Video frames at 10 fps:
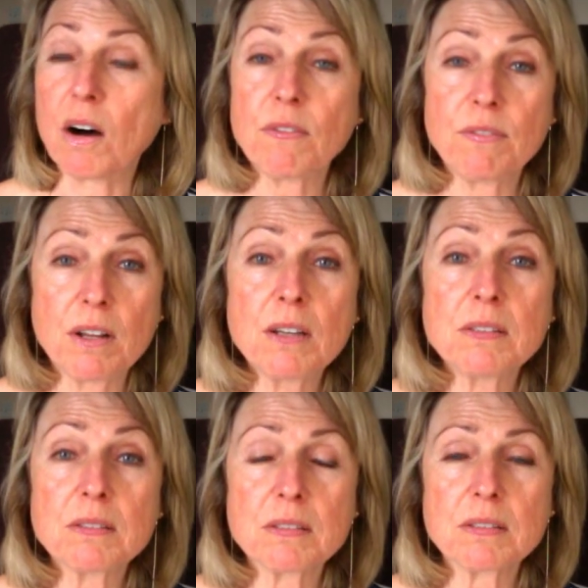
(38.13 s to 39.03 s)
I've
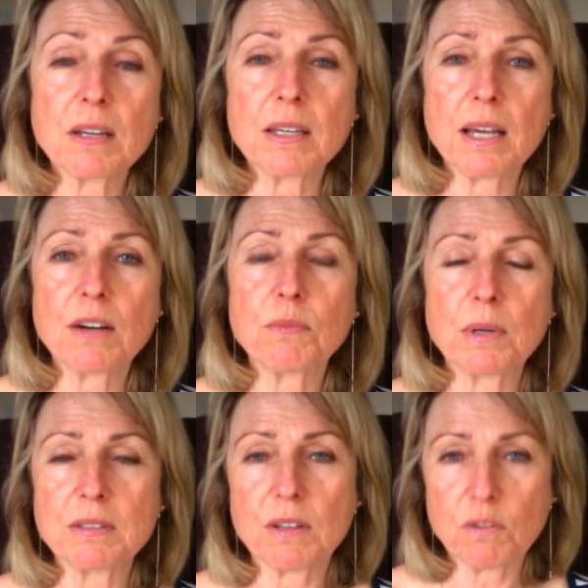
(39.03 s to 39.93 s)
learned to take care of
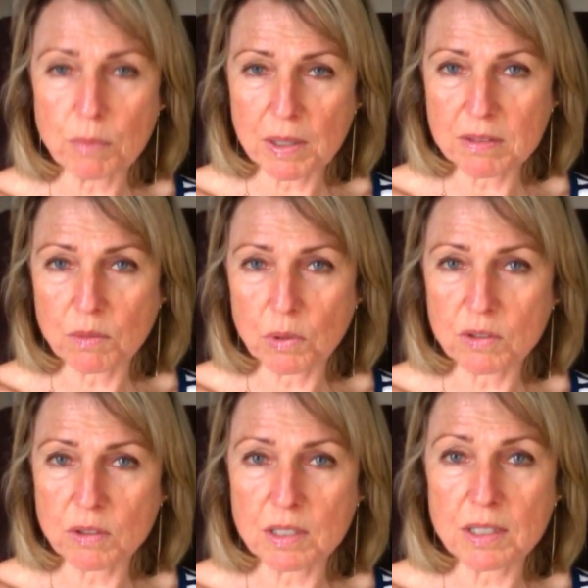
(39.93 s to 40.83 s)
myself better,
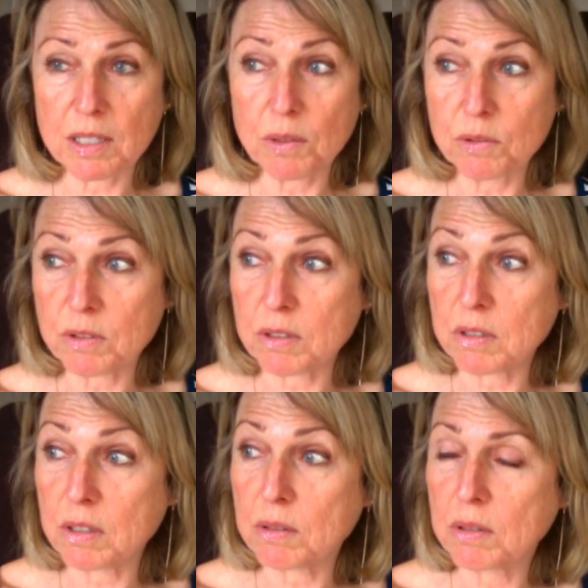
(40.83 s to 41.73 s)
which I didn't used to
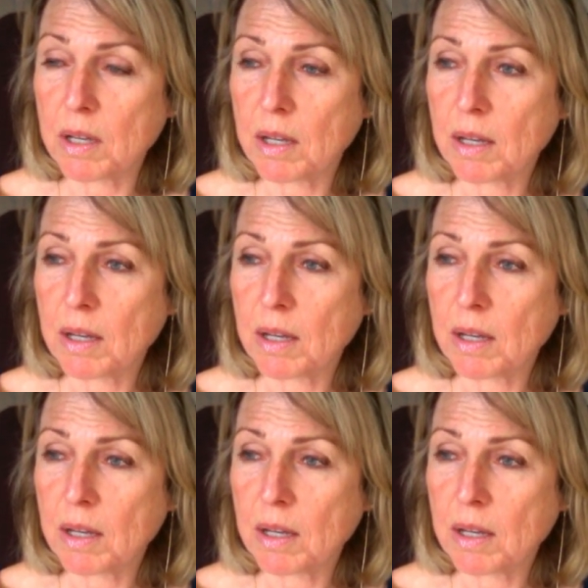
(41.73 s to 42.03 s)
do.